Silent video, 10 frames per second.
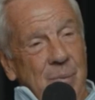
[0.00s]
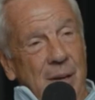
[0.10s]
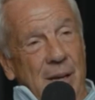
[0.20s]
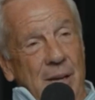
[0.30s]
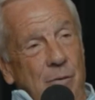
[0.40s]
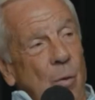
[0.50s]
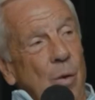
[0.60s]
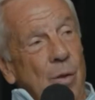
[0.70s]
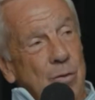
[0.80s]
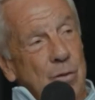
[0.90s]
and
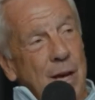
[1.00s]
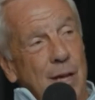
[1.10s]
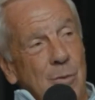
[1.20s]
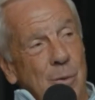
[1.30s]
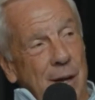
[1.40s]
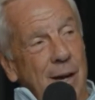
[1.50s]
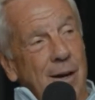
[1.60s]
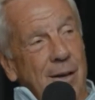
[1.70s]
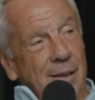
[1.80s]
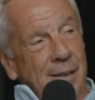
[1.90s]
4 of those guys were
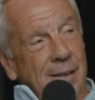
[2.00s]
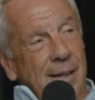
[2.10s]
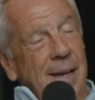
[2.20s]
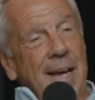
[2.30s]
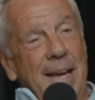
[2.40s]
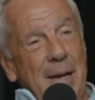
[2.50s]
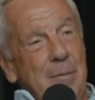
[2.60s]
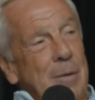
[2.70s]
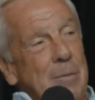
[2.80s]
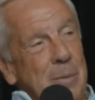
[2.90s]
there, and they came
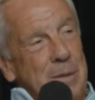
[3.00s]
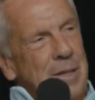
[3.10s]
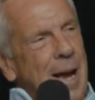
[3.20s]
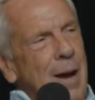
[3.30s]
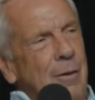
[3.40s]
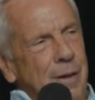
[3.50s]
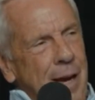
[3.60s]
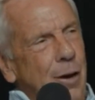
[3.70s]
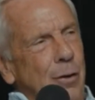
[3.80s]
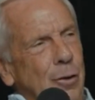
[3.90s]
up to me and said, how
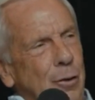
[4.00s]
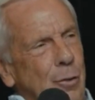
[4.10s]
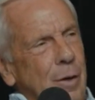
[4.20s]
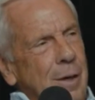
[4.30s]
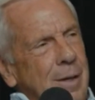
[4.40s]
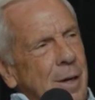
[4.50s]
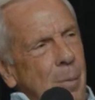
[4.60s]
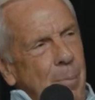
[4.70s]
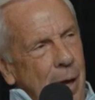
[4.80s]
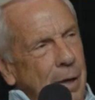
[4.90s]
dare you
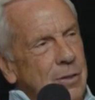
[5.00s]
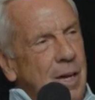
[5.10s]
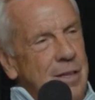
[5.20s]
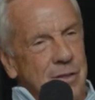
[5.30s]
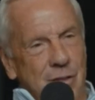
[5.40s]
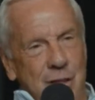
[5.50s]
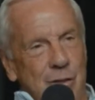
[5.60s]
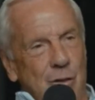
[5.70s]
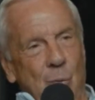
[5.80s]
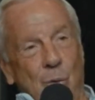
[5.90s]
apologize to
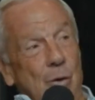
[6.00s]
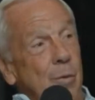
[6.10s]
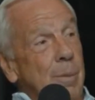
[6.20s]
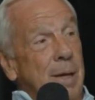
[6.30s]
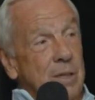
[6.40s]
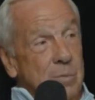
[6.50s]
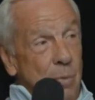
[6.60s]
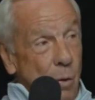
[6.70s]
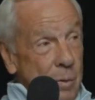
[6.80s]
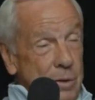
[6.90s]
us on one of your biggest
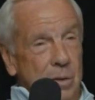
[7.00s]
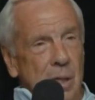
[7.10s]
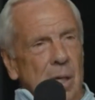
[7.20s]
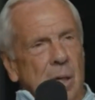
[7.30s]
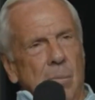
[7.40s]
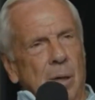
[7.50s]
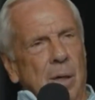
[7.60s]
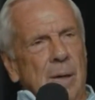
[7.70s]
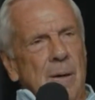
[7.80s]
moments? But